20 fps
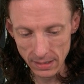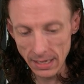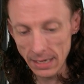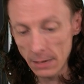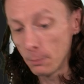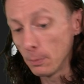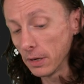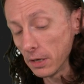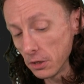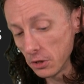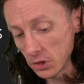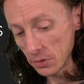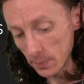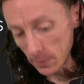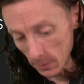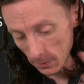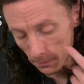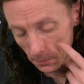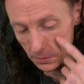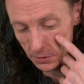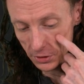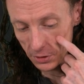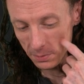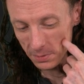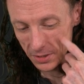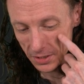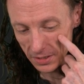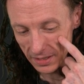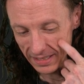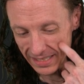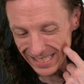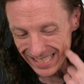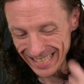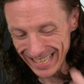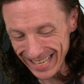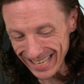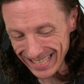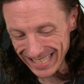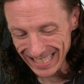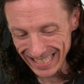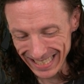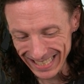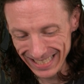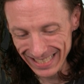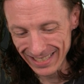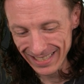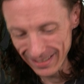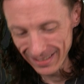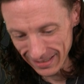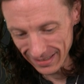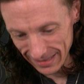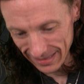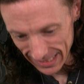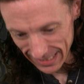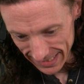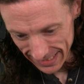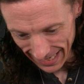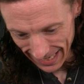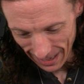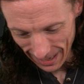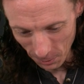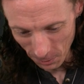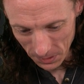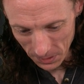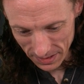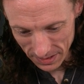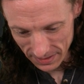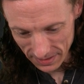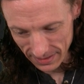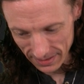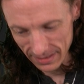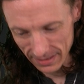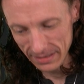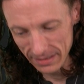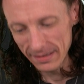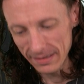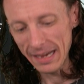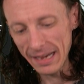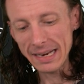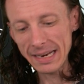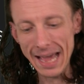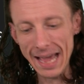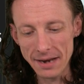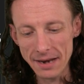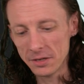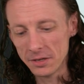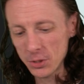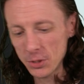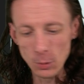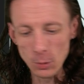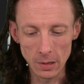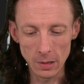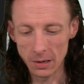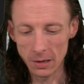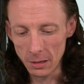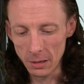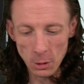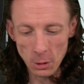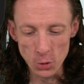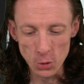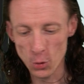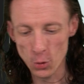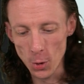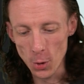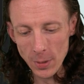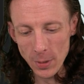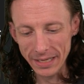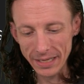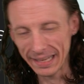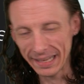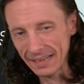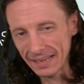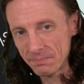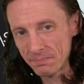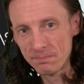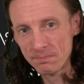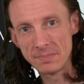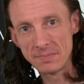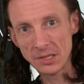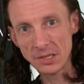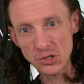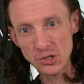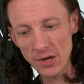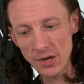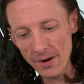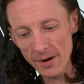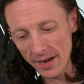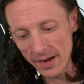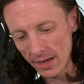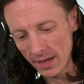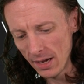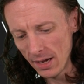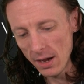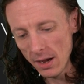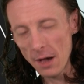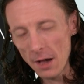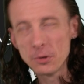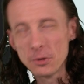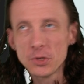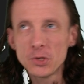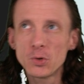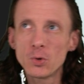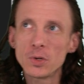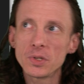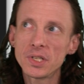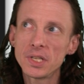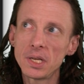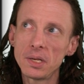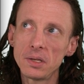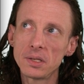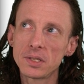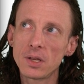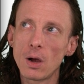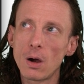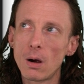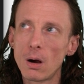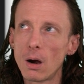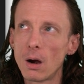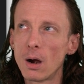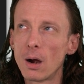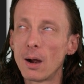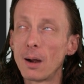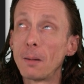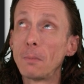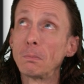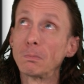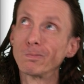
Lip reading: We could use Beautiful Soup to get this out and add it to our growing like dictionary. Other sources are